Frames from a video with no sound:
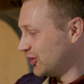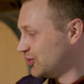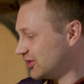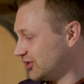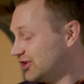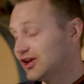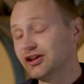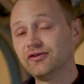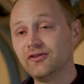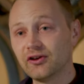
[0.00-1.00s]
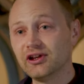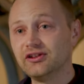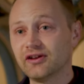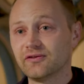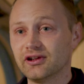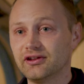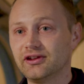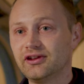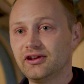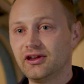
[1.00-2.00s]
And you can see that it's very different
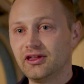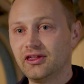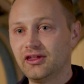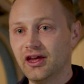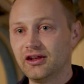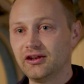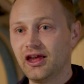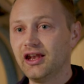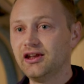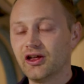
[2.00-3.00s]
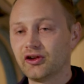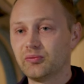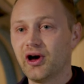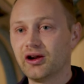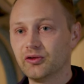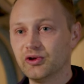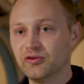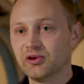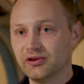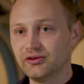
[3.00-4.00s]
than any other bottle
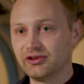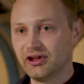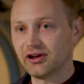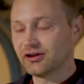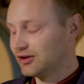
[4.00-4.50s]
we've produced here.